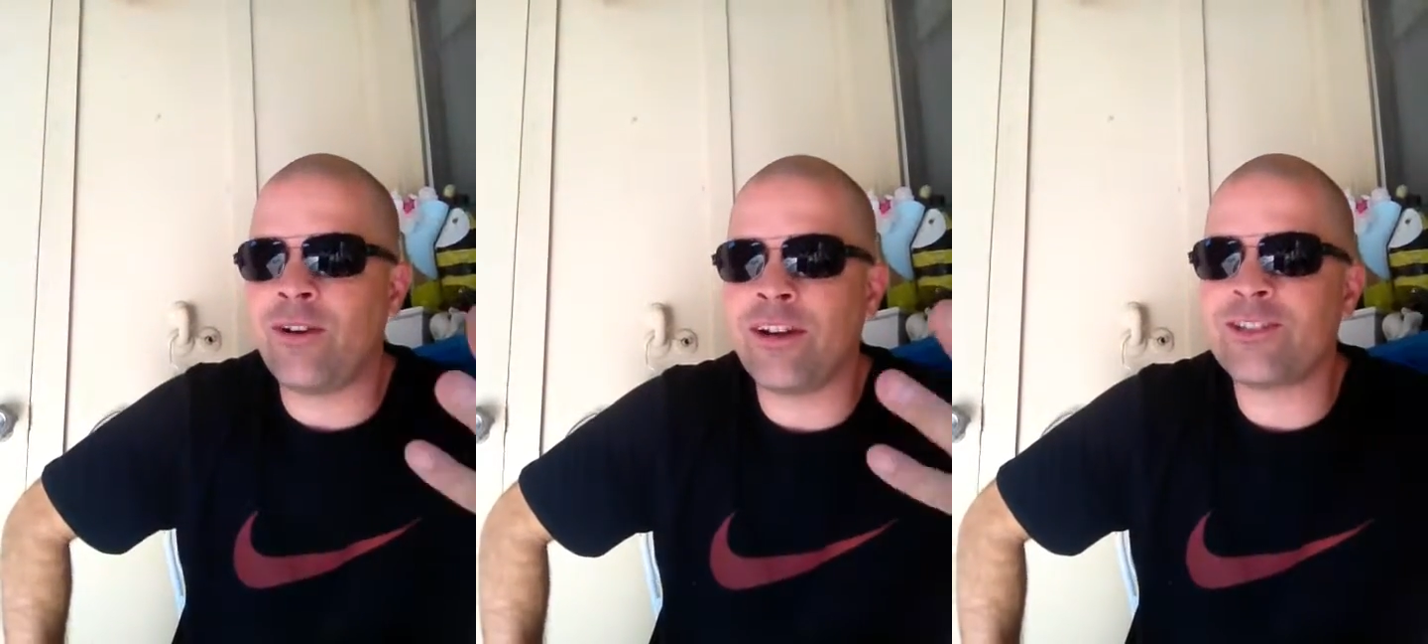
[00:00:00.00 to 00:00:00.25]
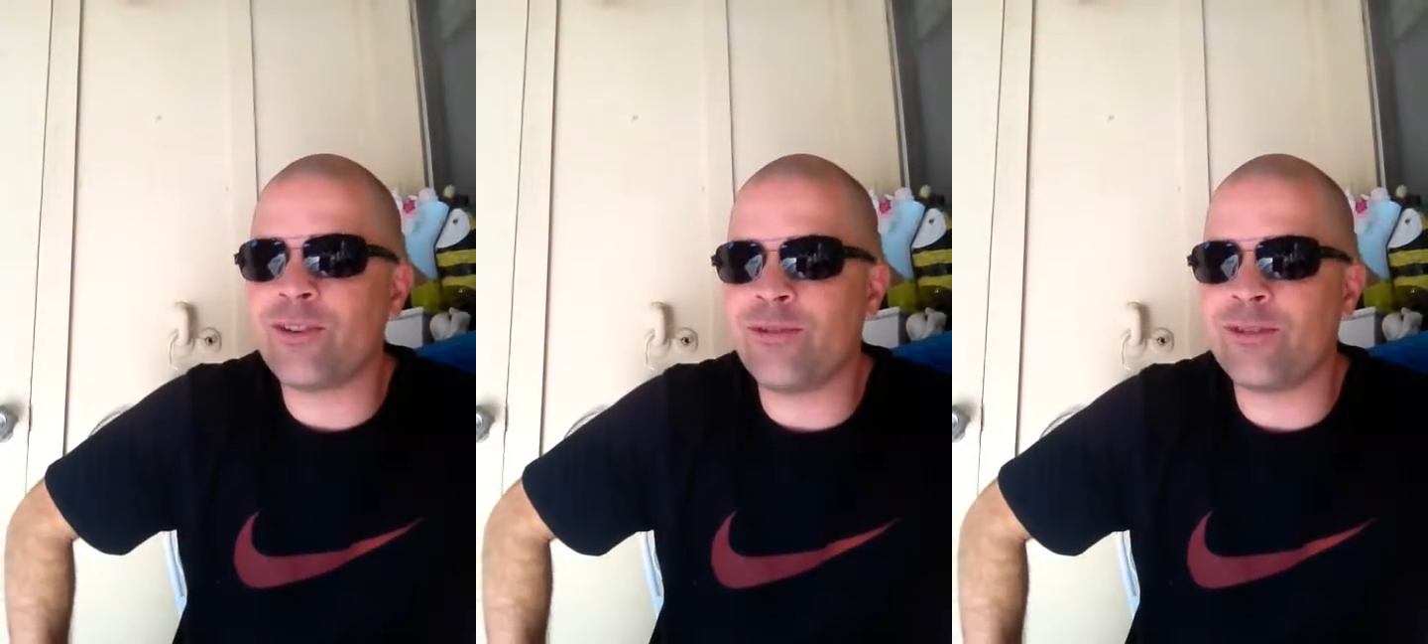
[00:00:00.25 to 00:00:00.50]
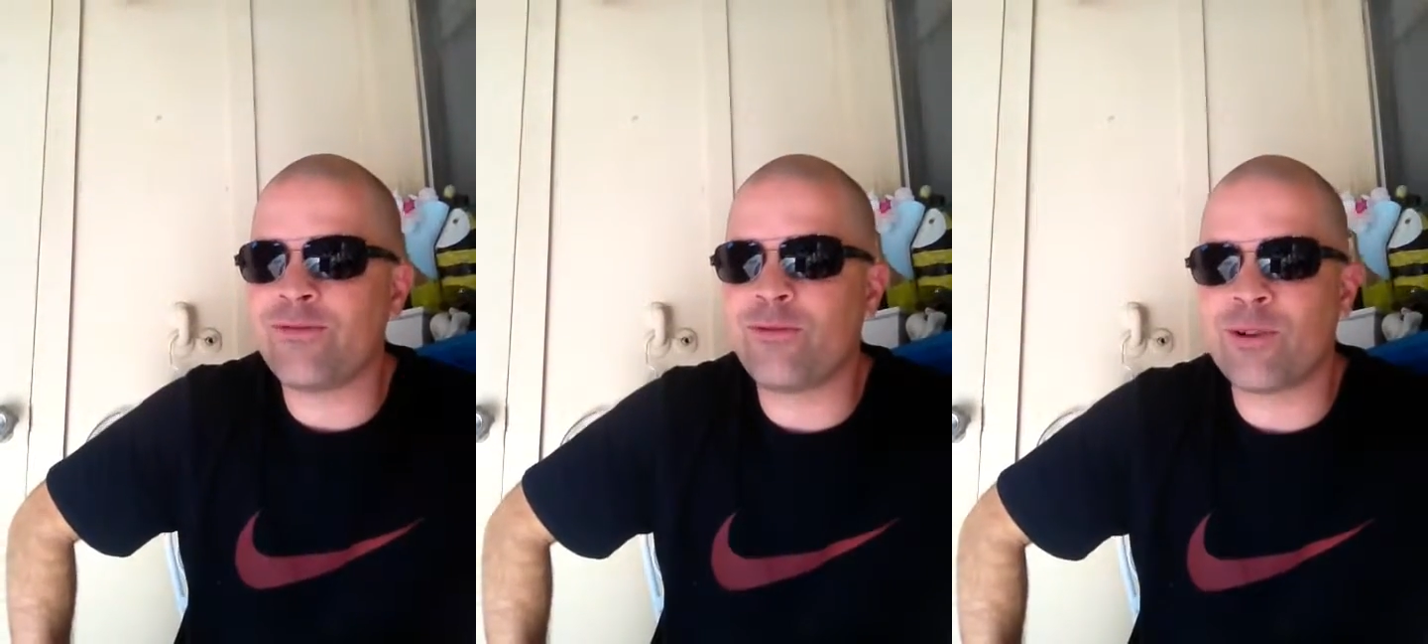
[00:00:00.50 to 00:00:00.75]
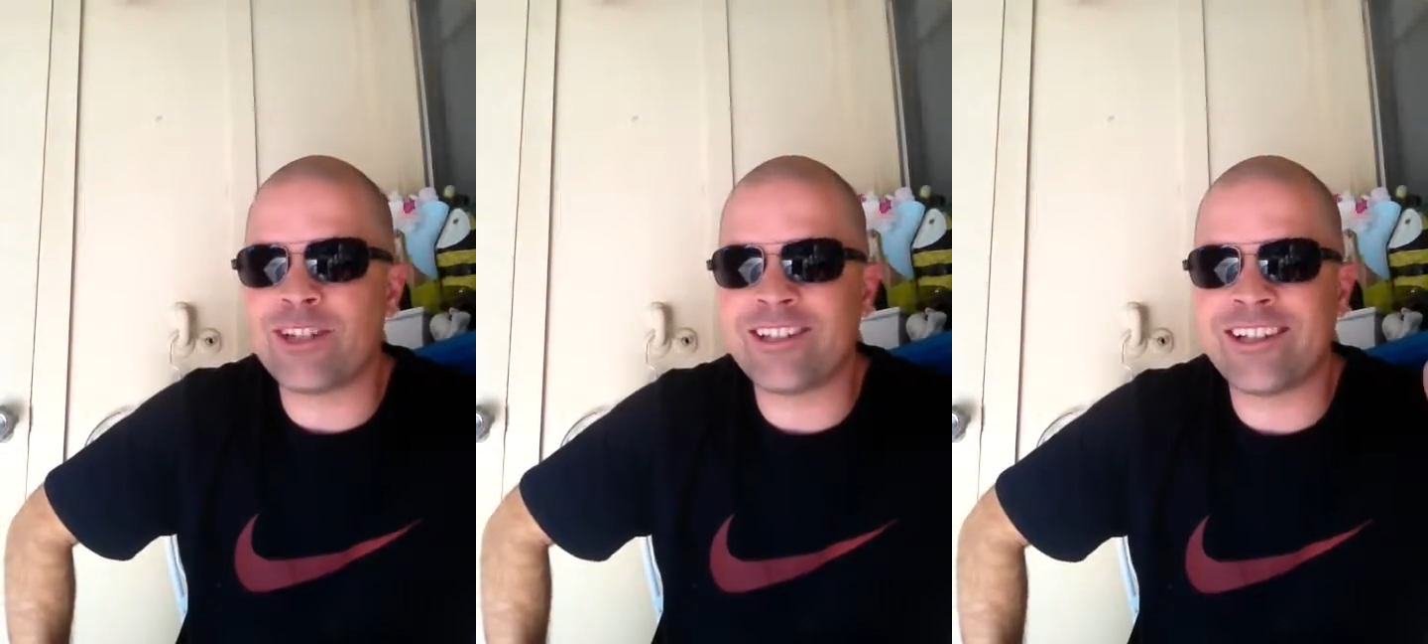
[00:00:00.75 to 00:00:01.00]
I sold those
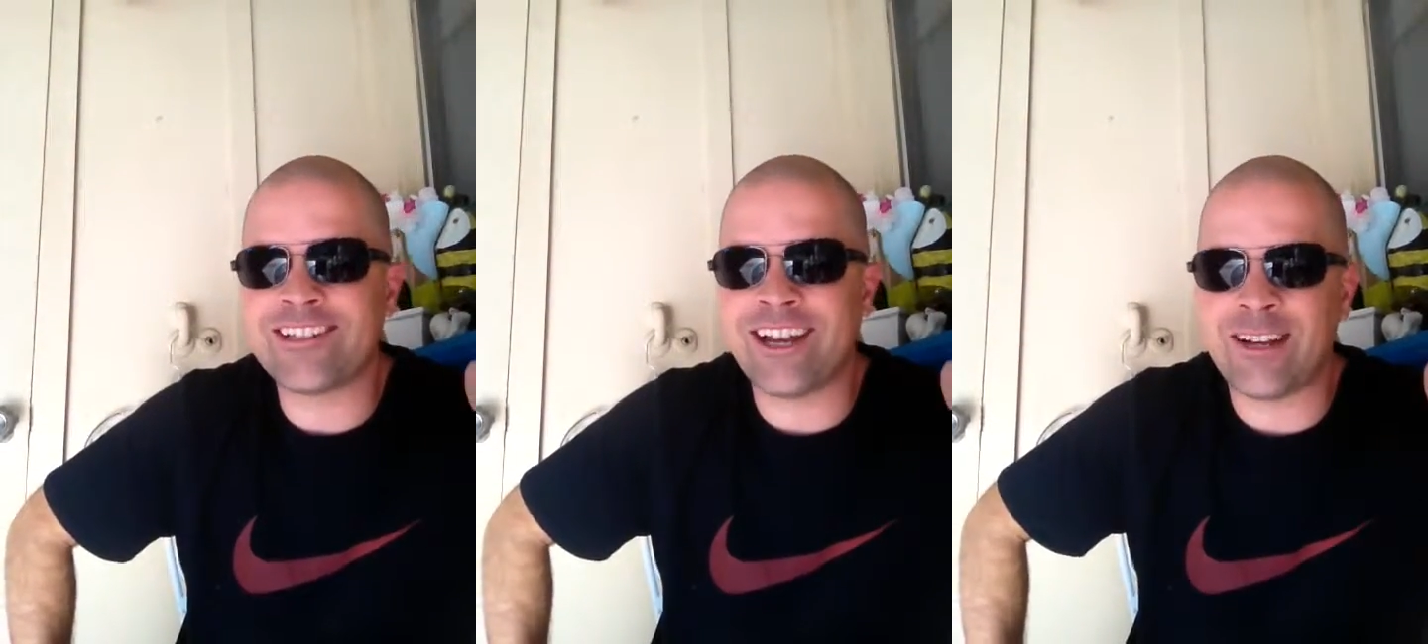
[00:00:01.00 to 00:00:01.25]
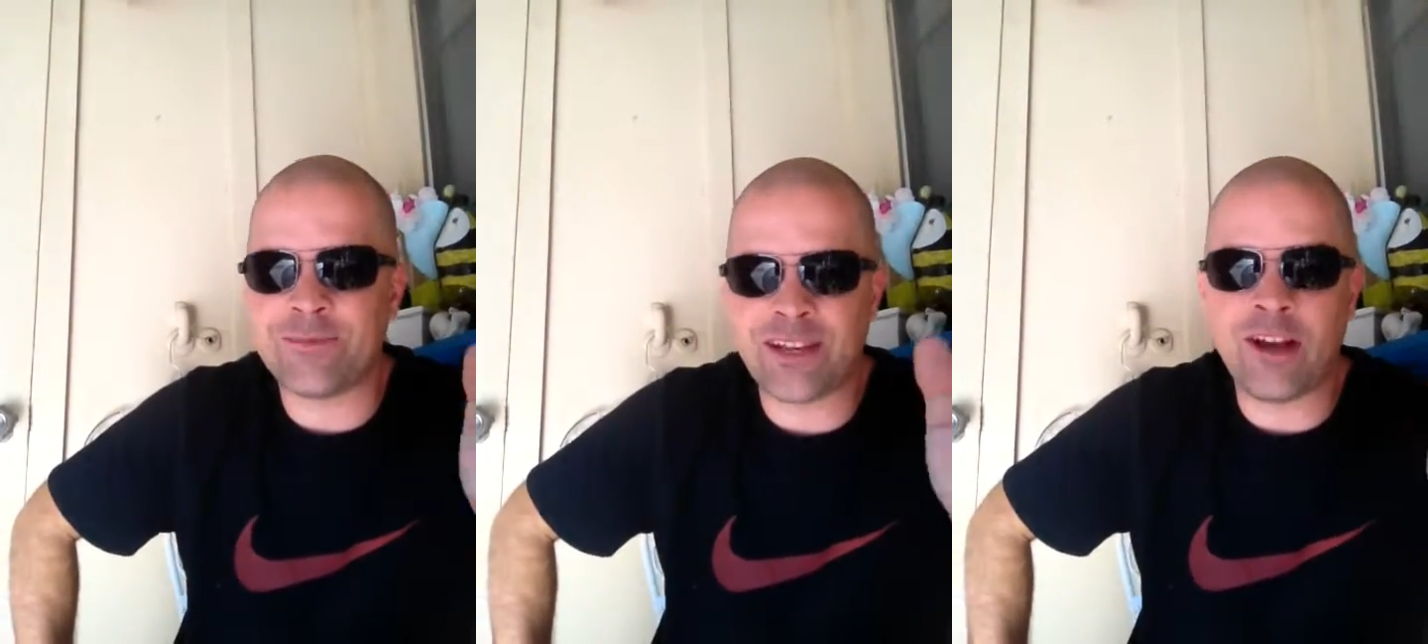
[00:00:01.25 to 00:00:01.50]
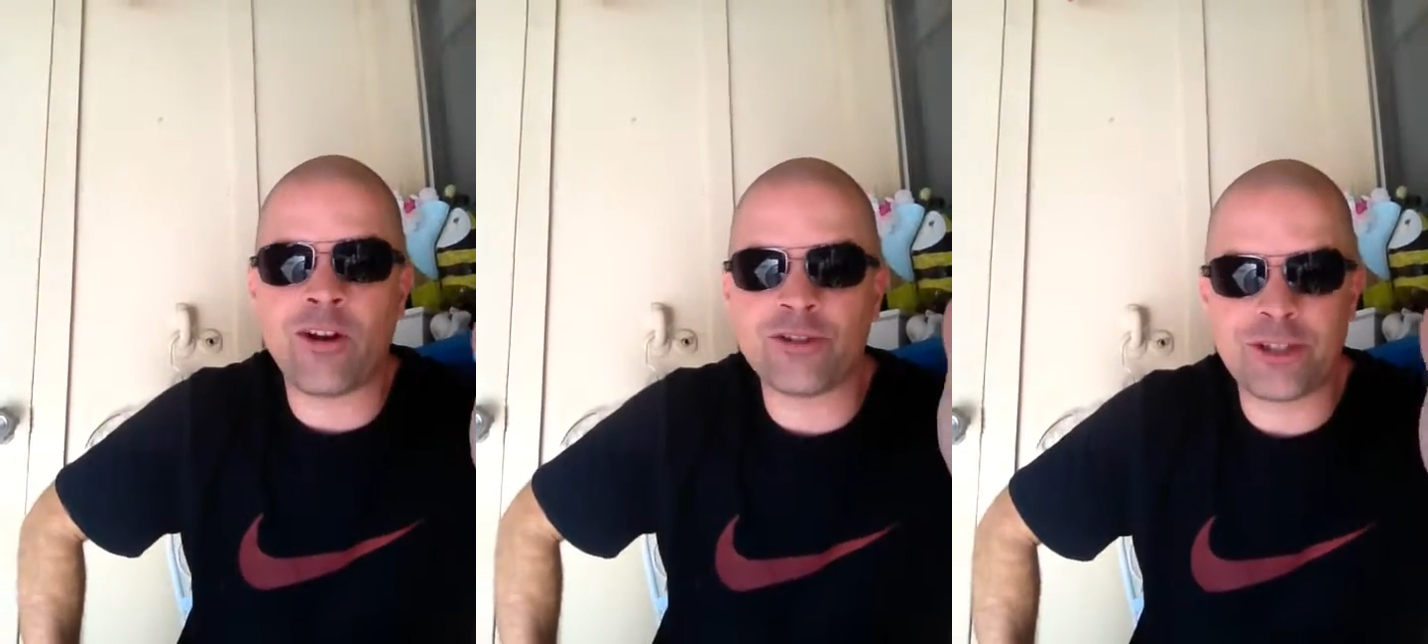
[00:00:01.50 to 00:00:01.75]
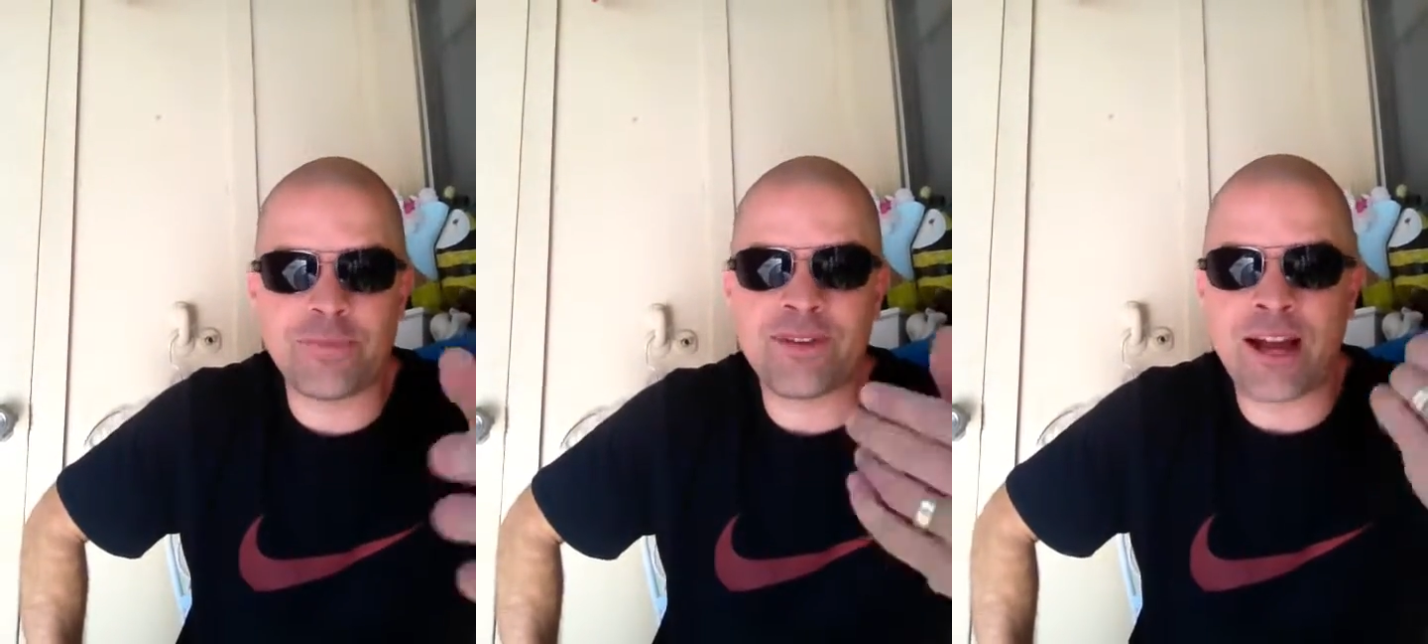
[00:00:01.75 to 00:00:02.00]
46 items. They all
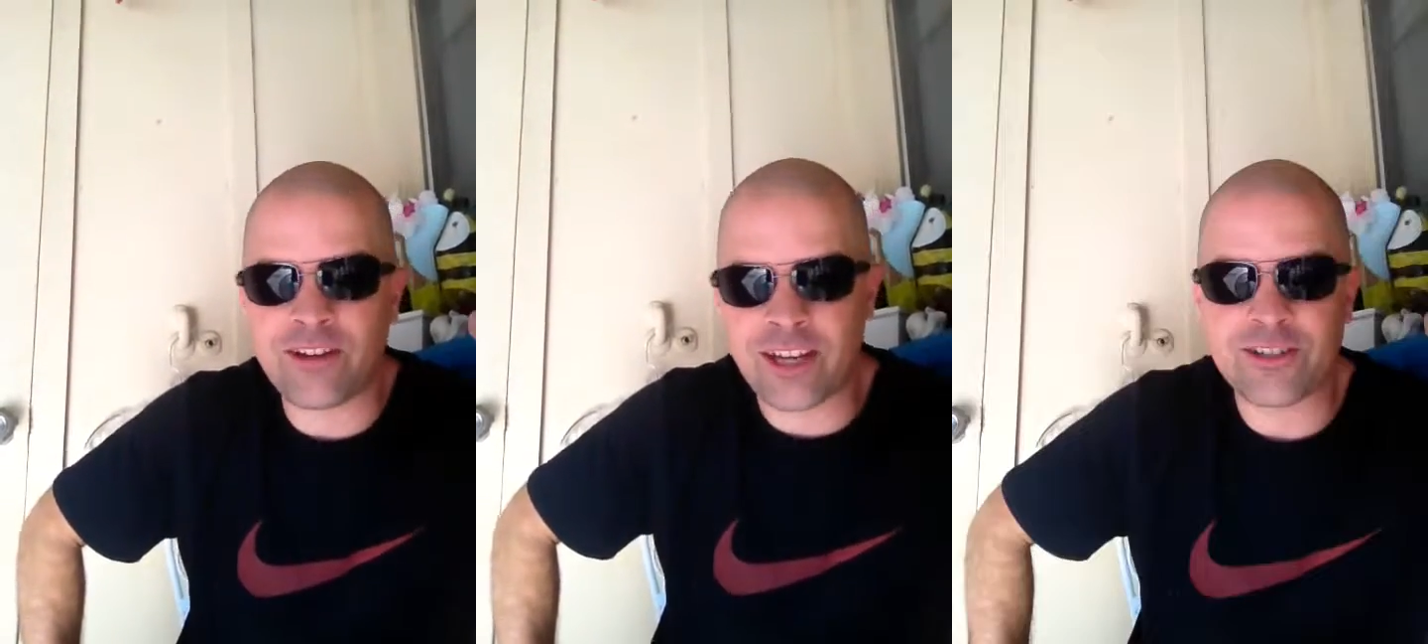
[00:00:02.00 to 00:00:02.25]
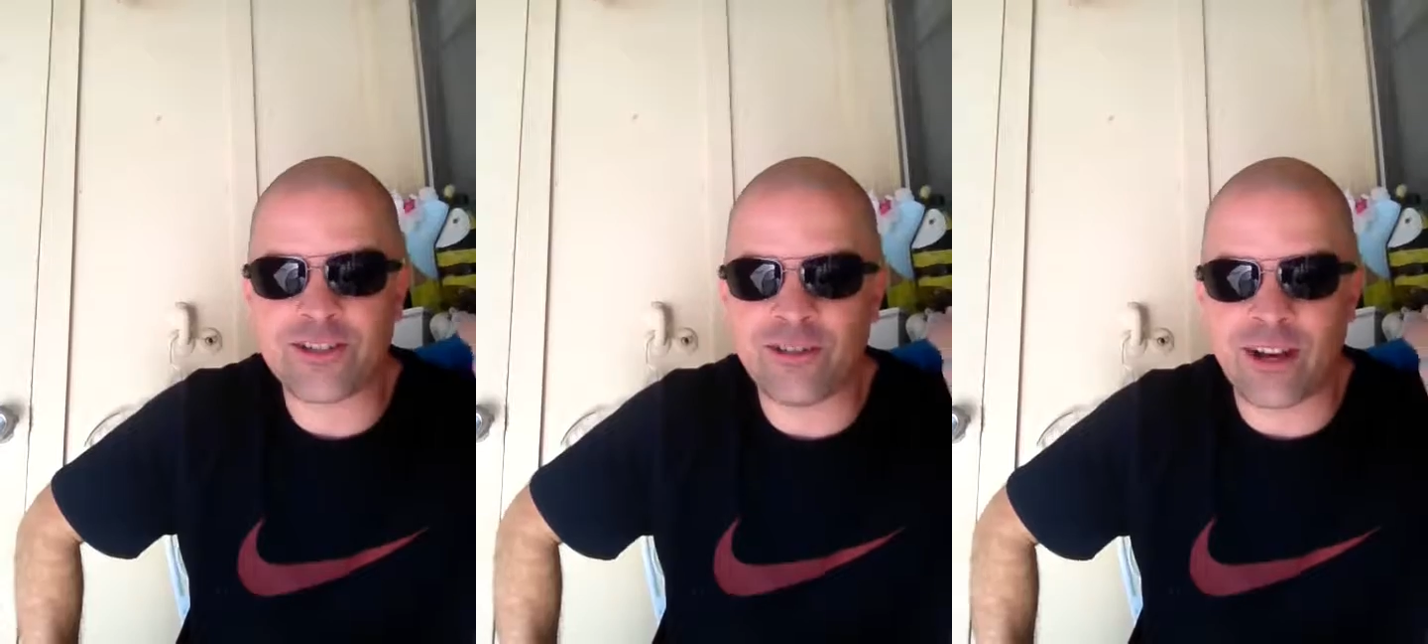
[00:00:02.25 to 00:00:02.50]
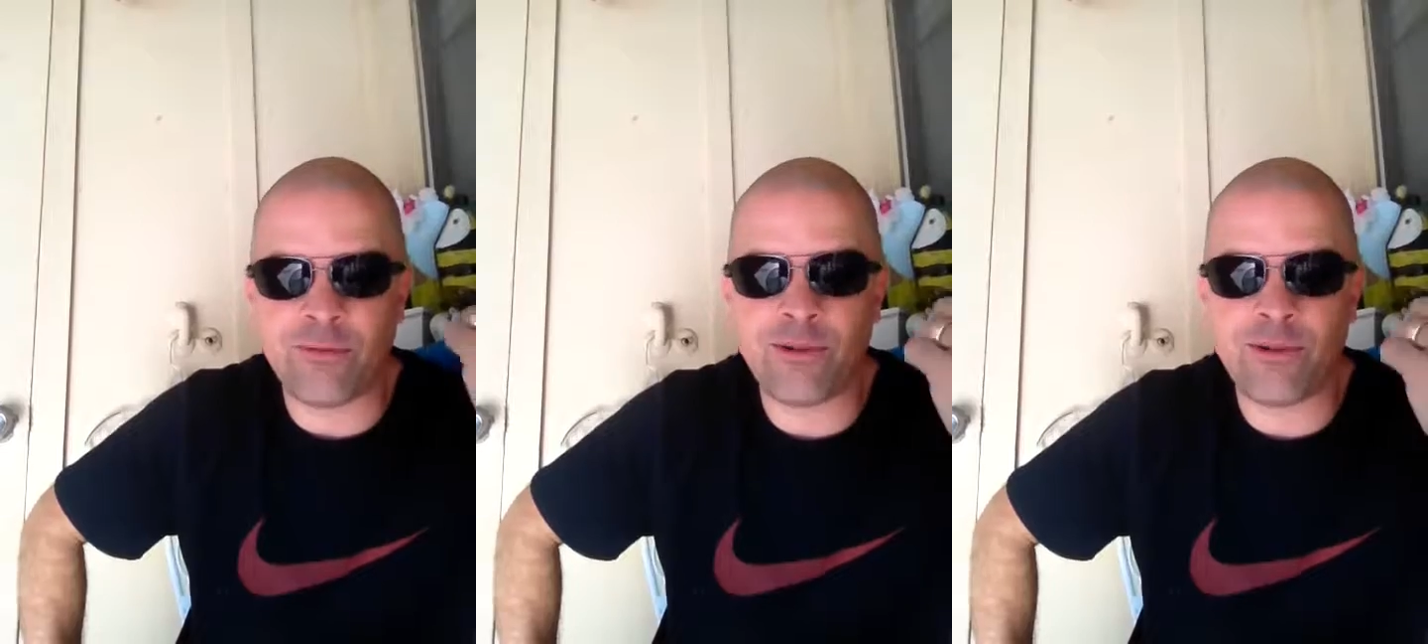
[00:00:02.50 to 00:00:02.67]
shipped out yesterday.